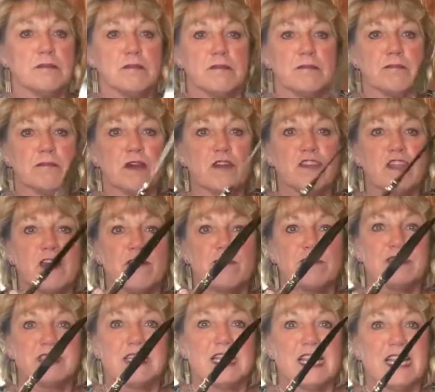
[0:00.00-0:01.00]
Both of
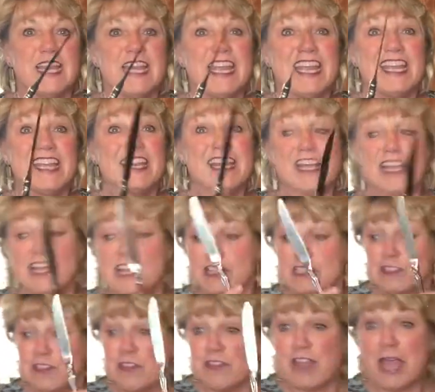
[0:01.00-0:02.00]
them's clean.
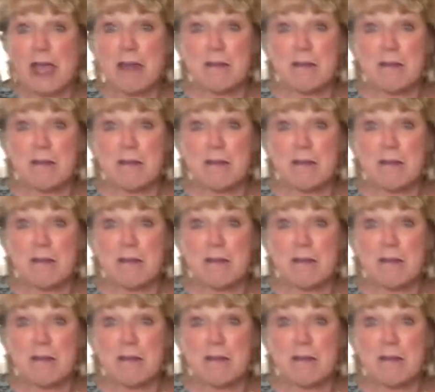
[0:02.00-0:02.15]
So that